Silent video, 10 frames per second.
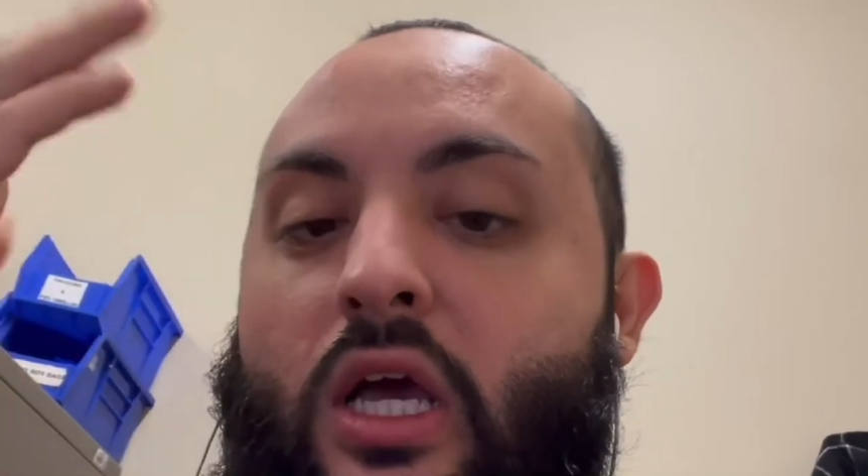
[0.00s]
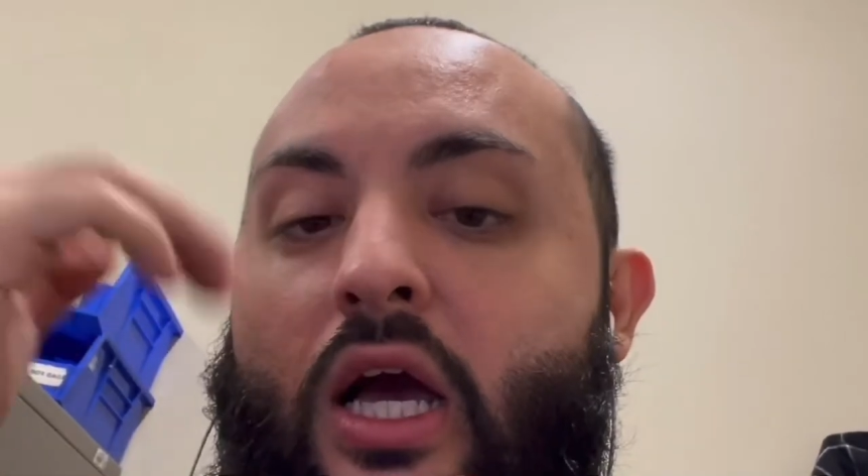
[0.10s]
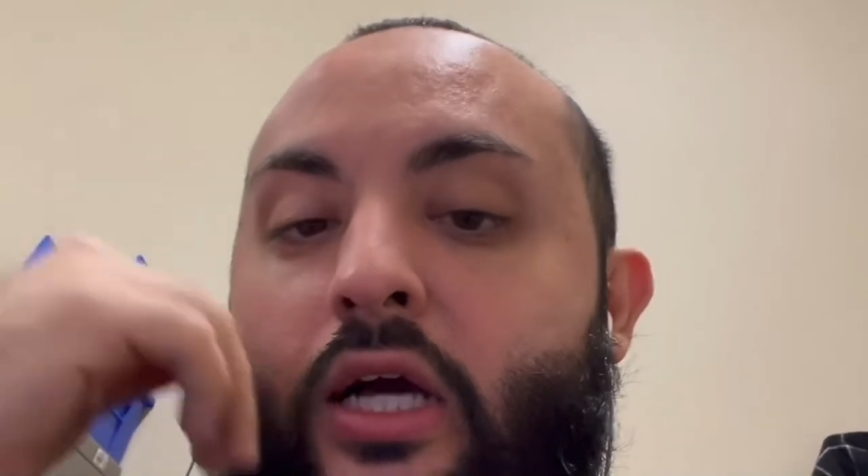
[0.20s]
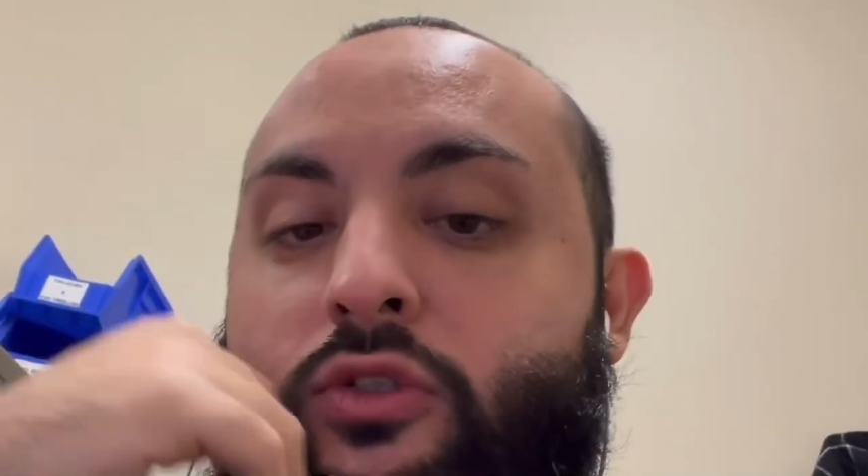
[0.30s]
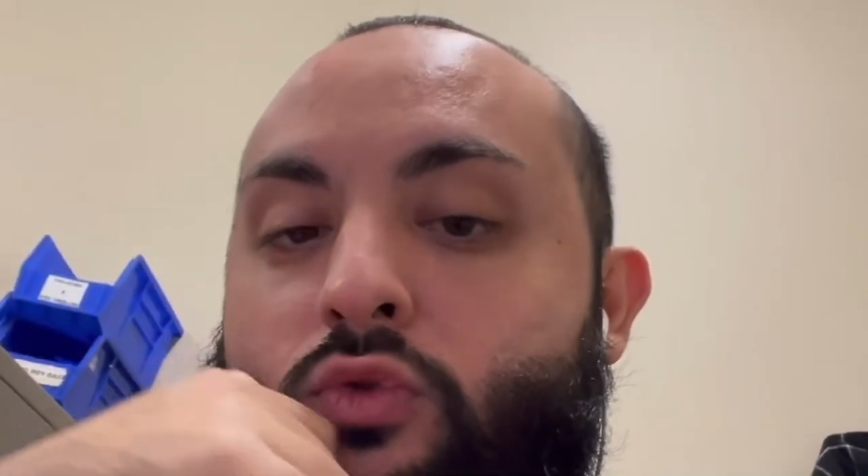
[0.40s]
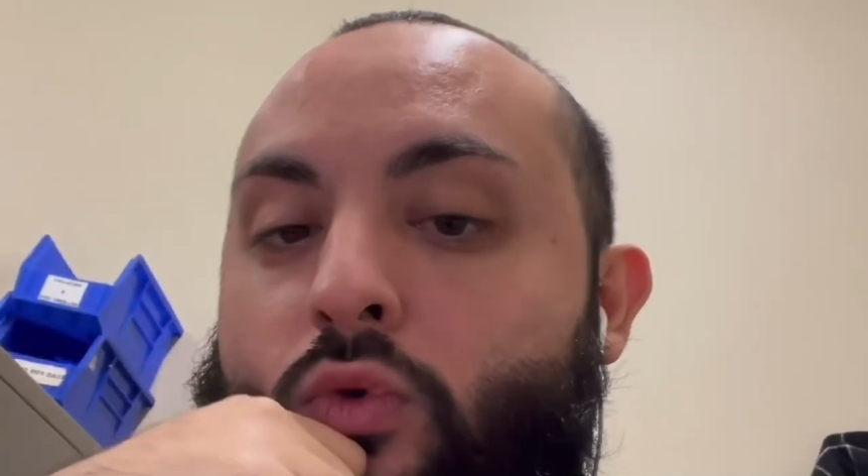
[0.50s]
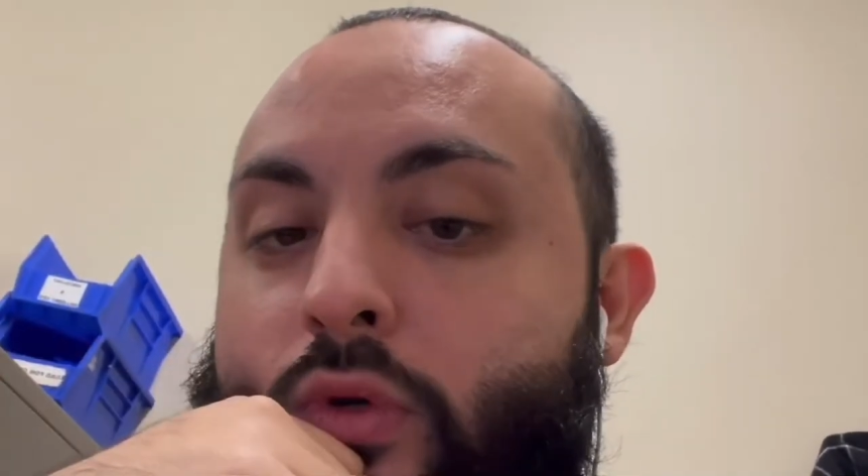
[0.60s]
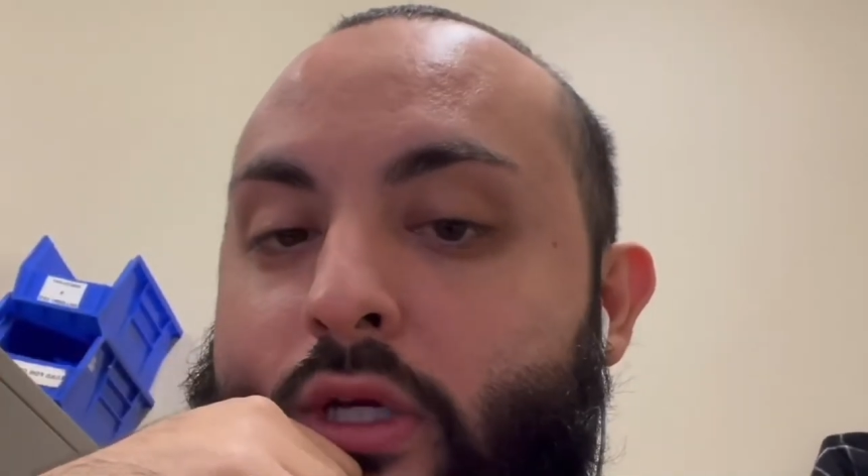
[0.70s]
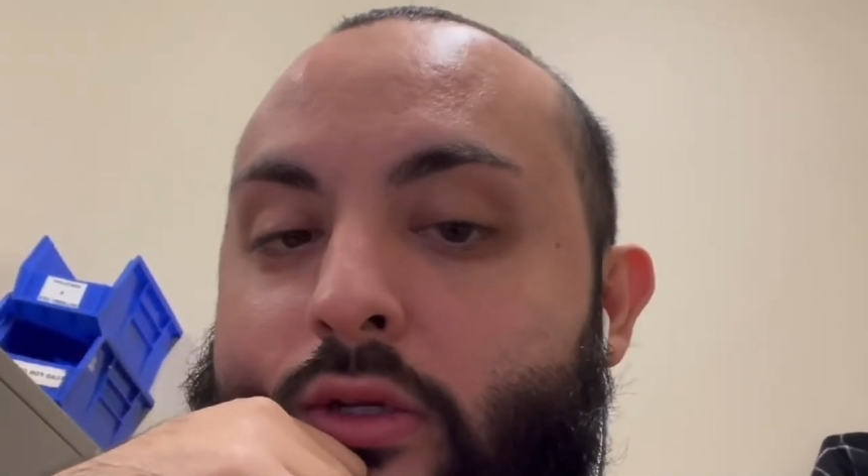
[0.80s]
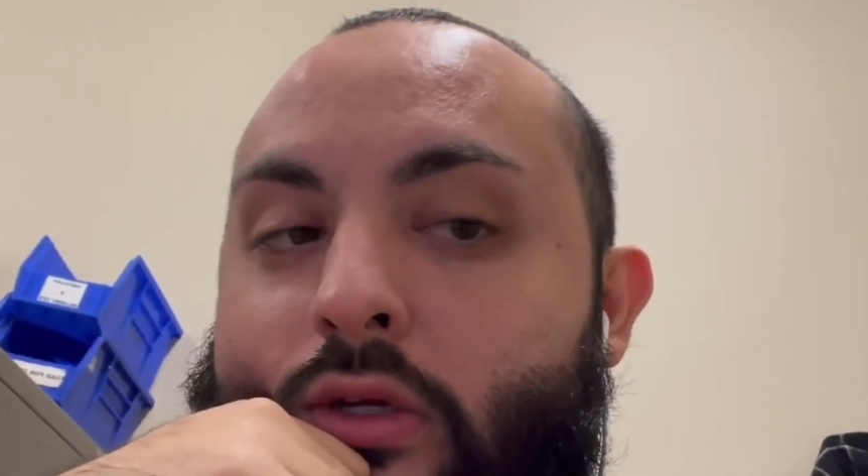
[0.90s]
ah, screw
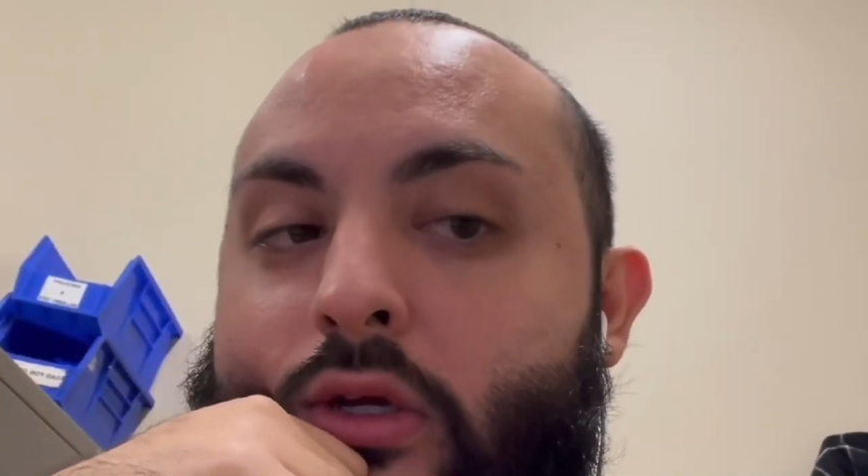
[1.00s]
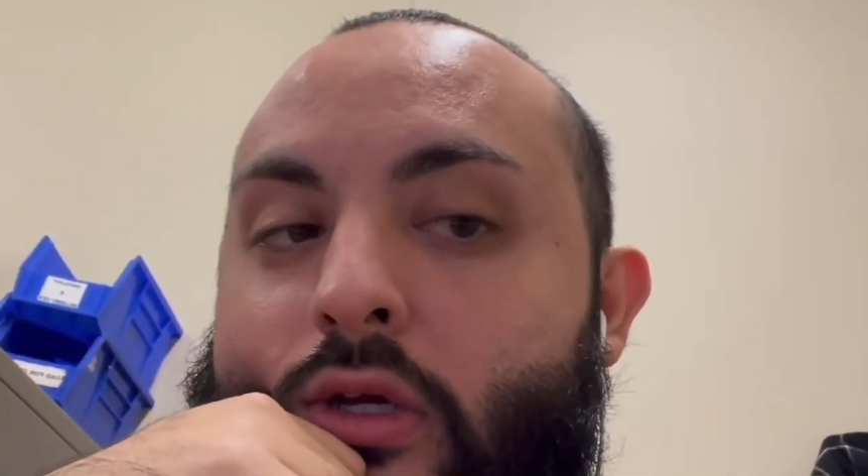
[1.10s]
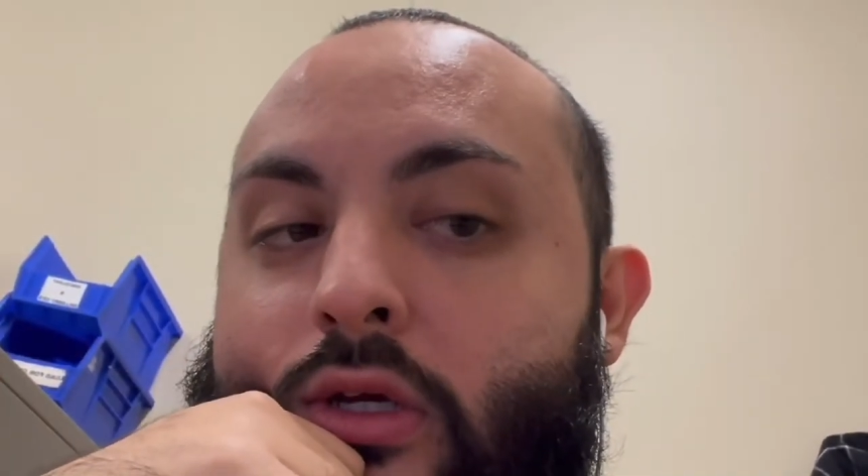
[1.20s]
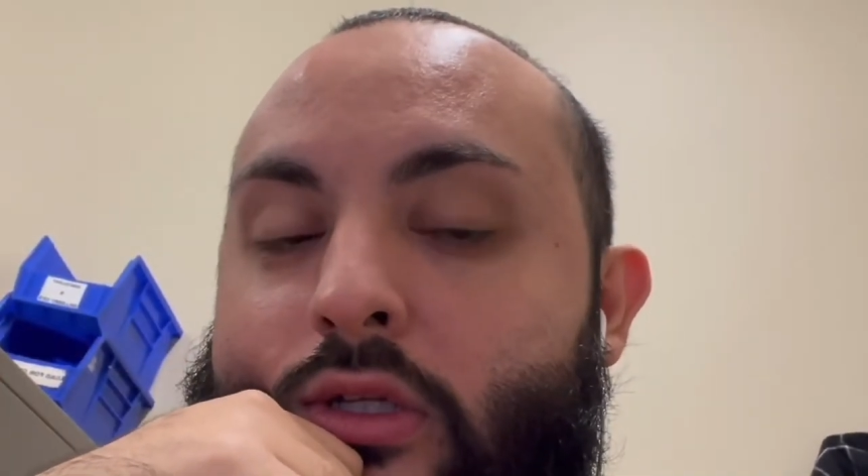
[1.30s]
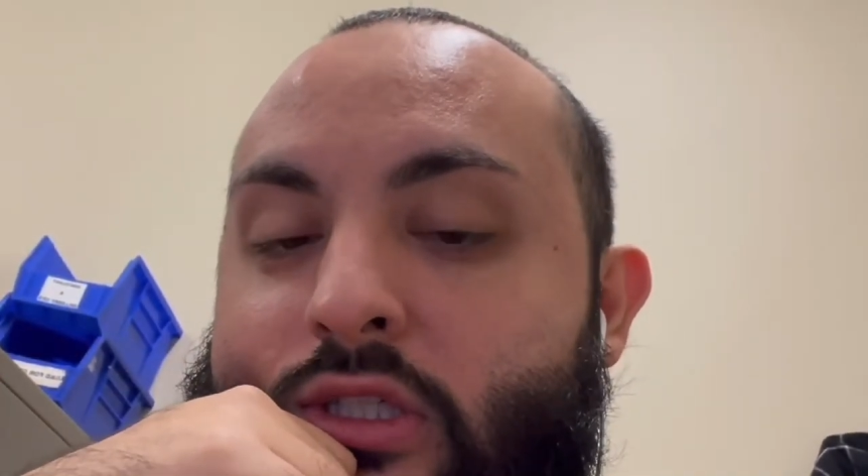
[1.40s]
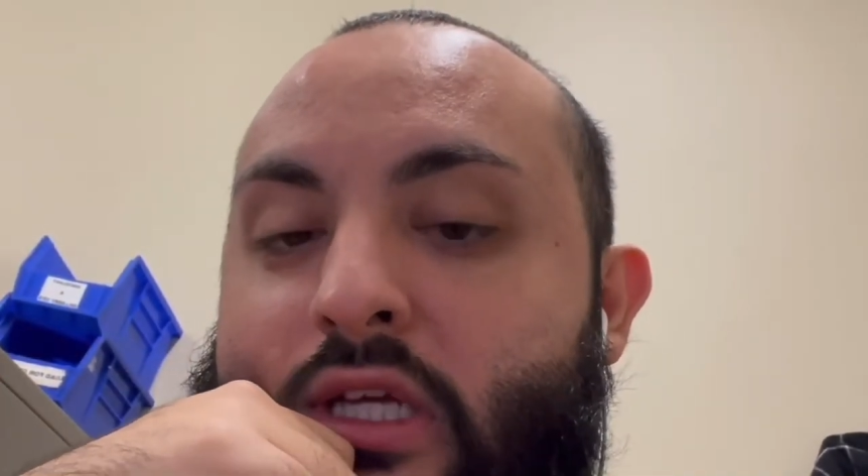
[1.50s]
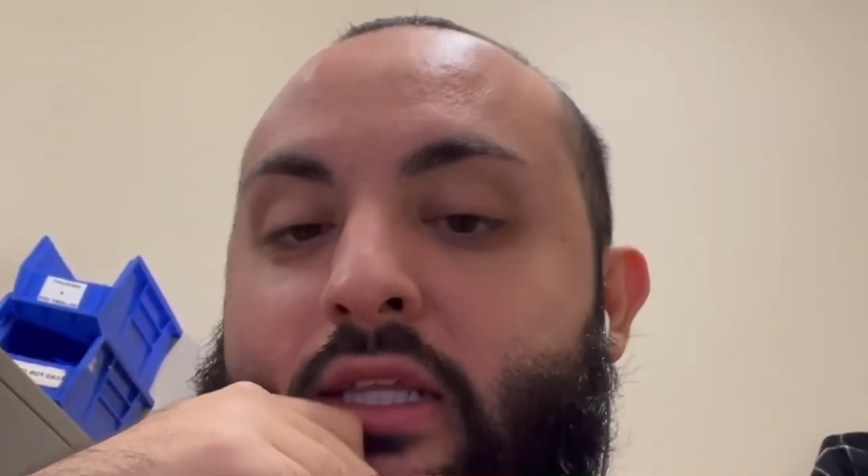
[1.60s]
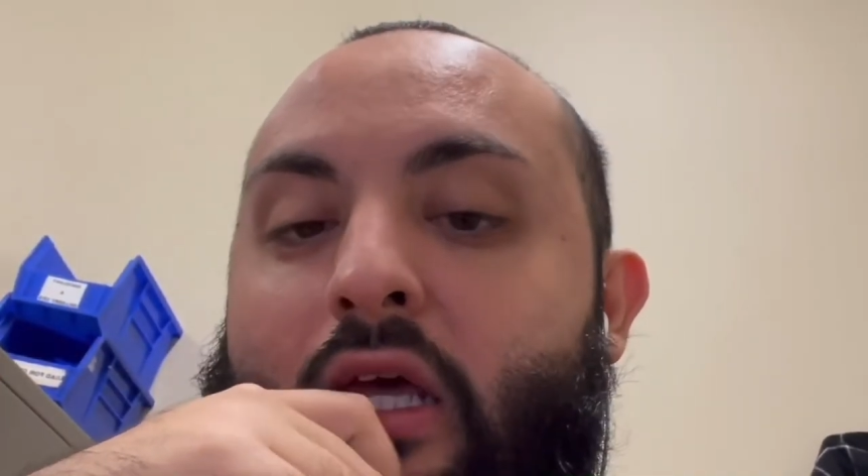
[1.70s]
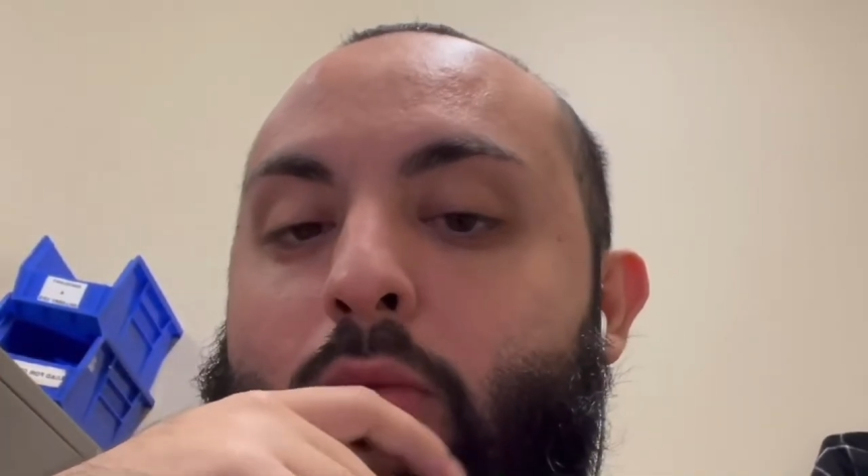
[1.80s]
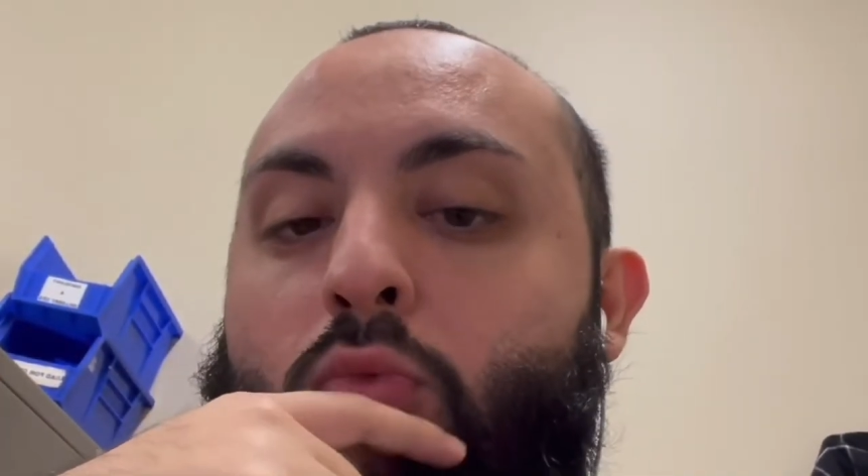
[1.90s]
it, it's not
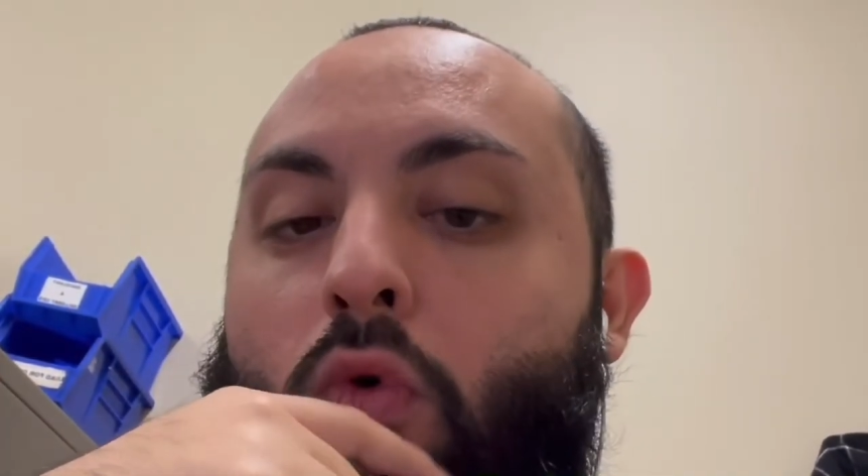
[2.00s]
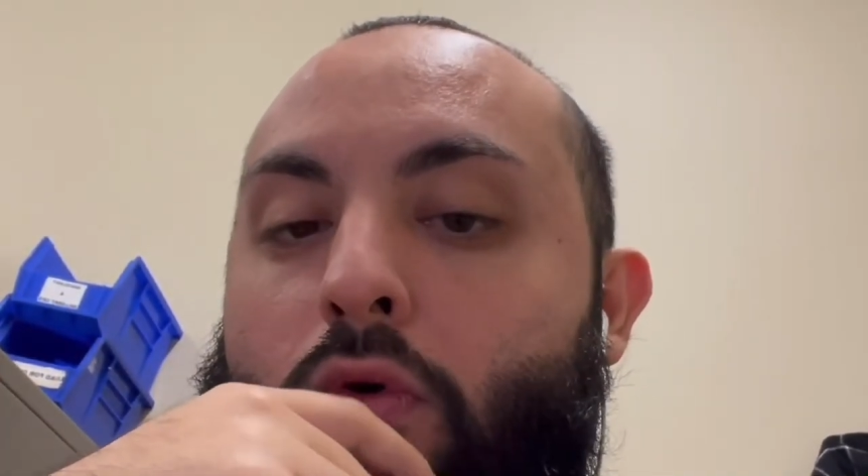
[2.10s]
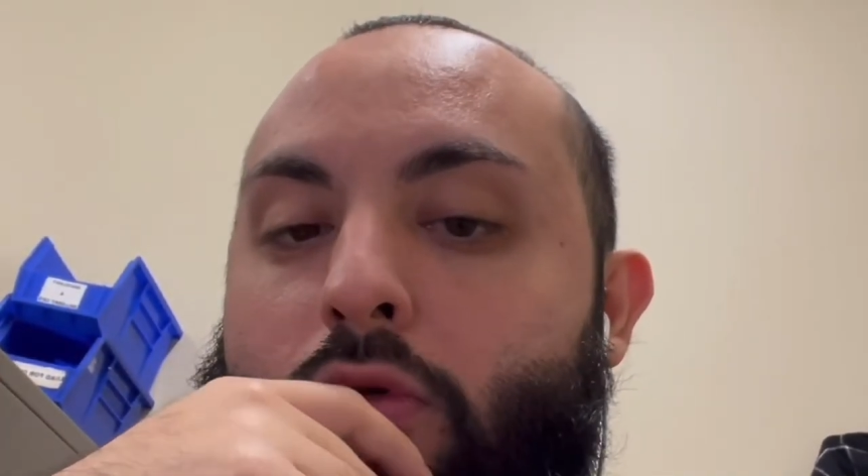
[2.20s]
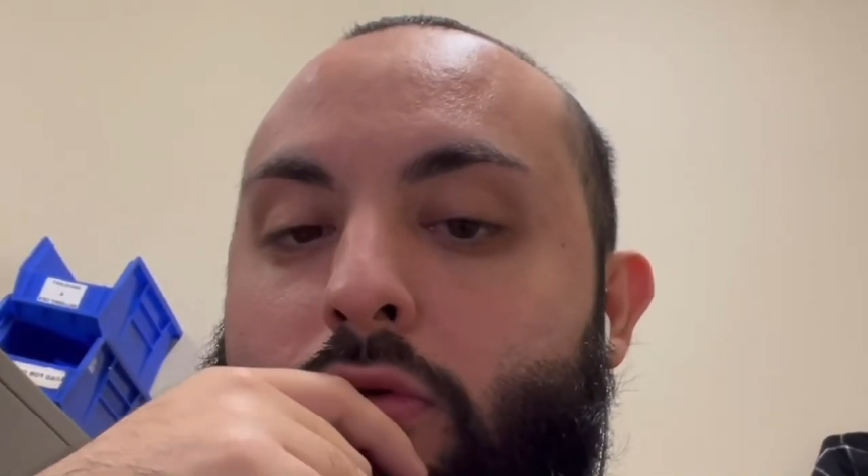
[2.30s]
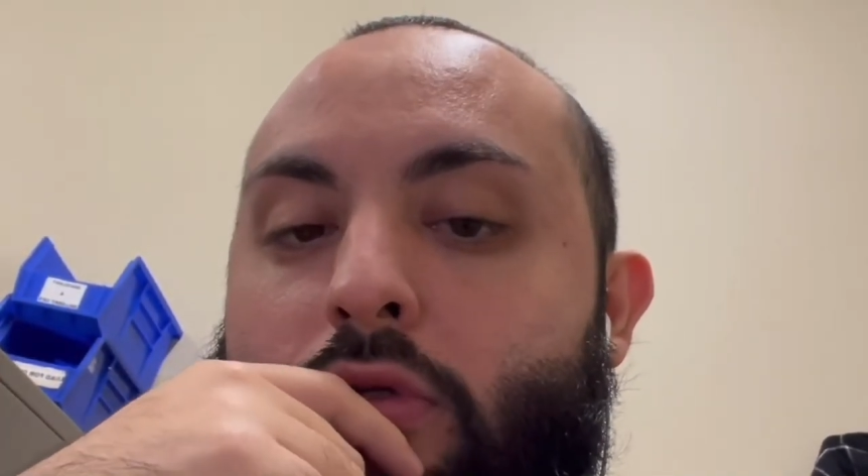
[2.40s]
that important,